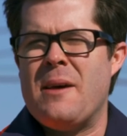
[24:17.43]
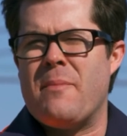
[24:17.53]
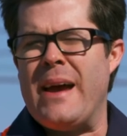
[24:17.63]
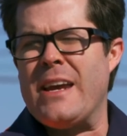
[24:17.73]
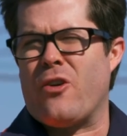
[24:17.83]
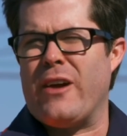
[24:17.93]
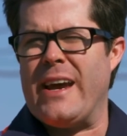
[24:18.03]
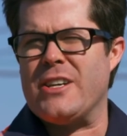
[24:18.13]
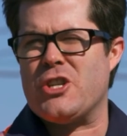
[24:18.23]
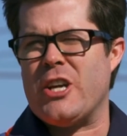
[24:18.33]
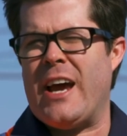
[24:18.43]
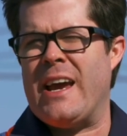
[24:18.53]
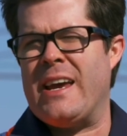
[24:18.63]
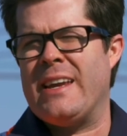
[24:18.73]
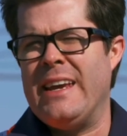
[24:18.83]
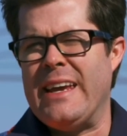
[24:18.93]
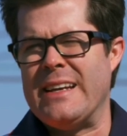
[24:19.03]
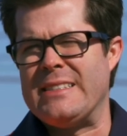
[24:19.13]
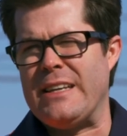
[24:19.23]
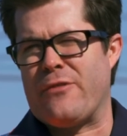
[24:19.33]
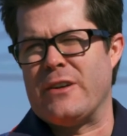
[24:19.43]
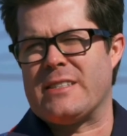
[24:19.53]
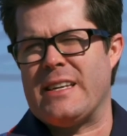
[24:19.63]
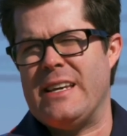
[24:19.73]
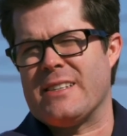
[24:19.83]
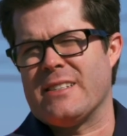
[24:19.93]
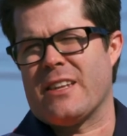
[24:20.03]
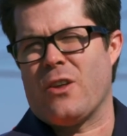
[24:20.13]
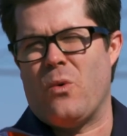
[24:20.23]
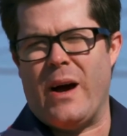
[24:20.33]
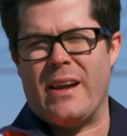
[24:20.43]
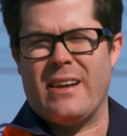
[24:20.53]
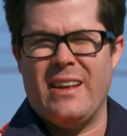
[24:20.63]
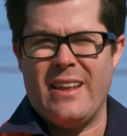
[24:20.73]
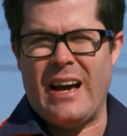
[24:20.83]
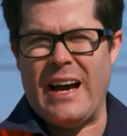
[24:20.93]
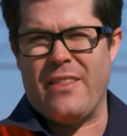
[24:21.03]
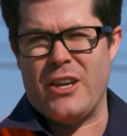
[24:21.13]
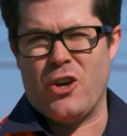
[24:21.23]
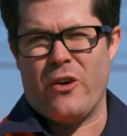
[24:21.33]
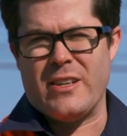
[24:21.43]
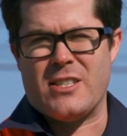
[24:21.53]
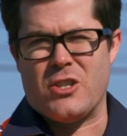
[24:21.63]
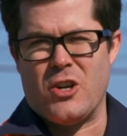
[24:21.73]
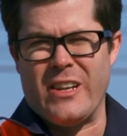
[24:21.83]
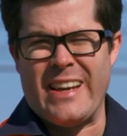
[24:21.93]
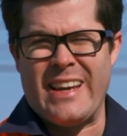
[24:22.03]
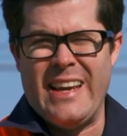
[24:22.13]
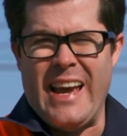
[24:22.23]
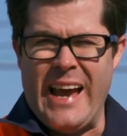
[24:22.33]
may create shade in a different season to the one that you're installing,